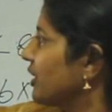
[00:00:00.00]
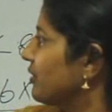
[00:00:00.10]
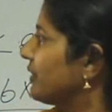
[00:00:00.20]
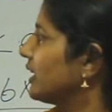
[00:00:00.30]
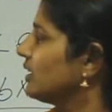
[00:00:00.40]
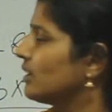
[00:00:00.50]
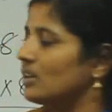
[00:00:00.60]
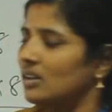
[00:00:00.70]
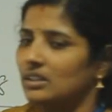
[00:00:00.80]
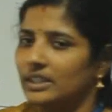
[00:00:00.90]
of n.
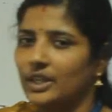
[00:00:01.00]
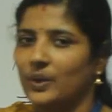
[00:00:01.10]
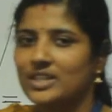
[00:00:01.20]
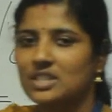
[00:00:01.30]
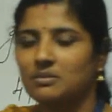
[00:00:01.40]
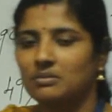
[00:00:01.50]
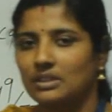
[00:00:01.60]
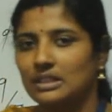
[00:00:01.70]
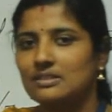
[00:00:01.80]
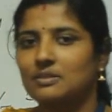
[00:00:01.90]
The equation
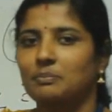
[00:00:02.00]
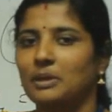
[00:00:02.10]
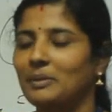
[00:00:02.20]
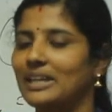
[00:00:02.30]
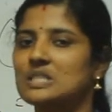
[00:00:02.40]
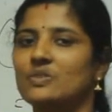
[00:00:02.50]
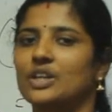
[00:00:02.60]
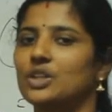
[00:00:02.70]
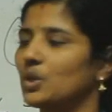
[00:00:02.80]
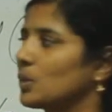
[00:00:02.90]
is p minus
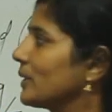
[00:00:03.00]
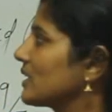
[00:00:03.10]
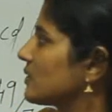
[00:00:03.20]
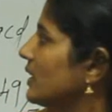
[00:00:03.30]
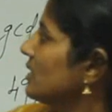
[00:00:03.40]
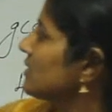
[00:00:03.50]
1 into q minus 1.